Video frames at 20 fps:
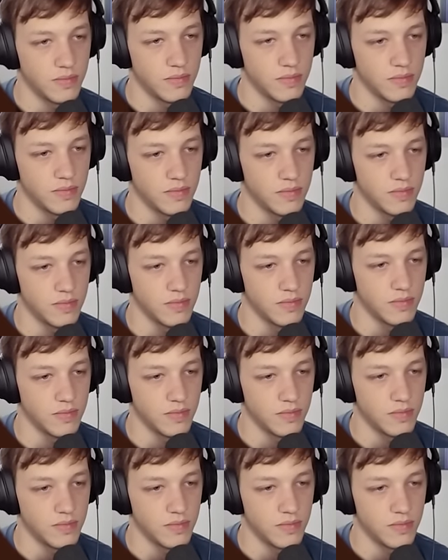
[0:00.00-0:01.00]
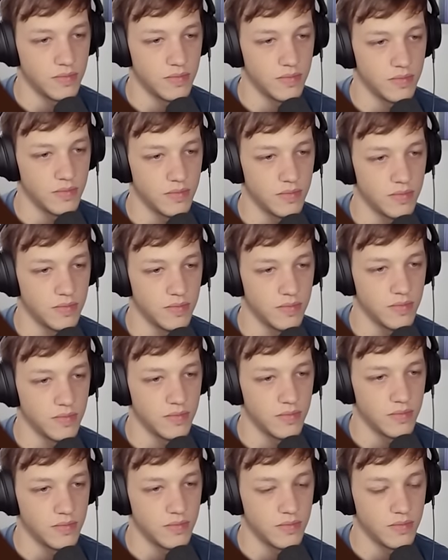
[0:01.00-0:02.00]

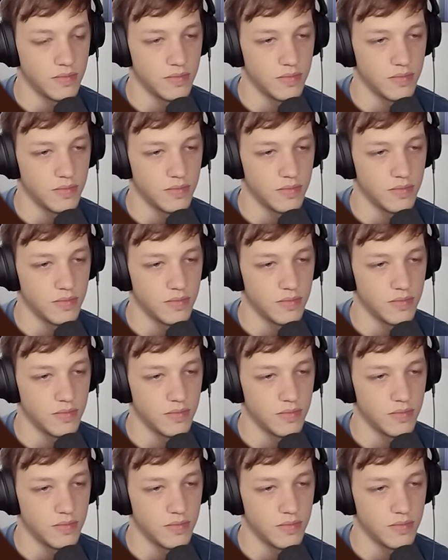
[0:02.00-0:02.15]
(silent)